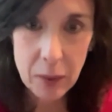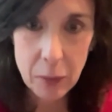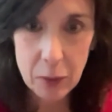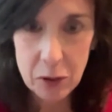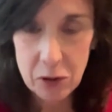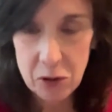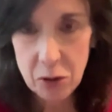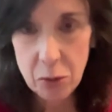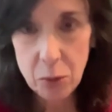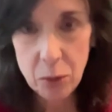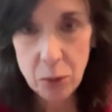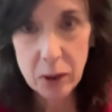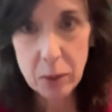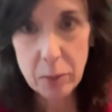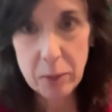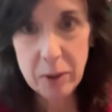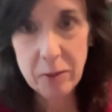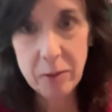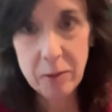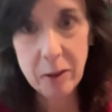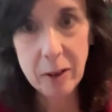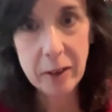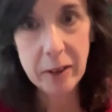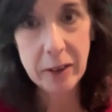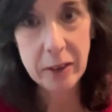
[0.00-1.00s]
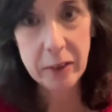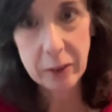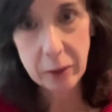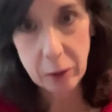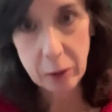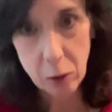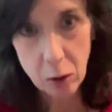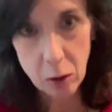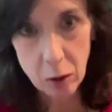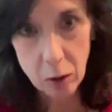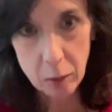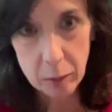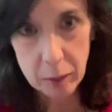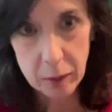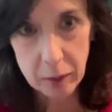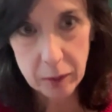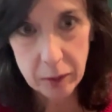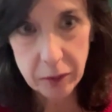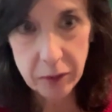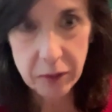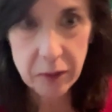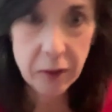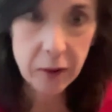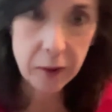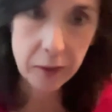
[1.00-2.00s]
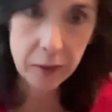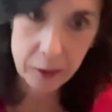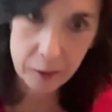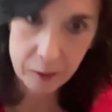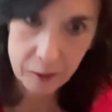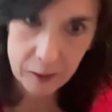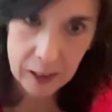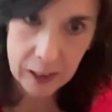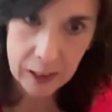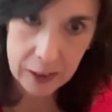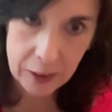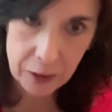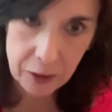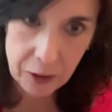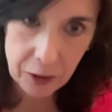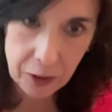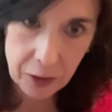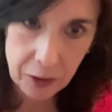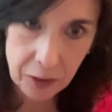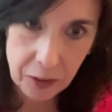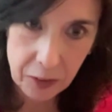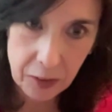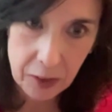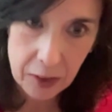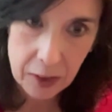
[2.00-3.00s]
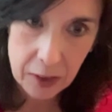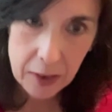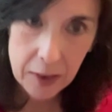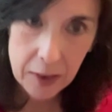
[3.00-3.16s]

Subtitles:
We should really be fighting the communists, not the fascists.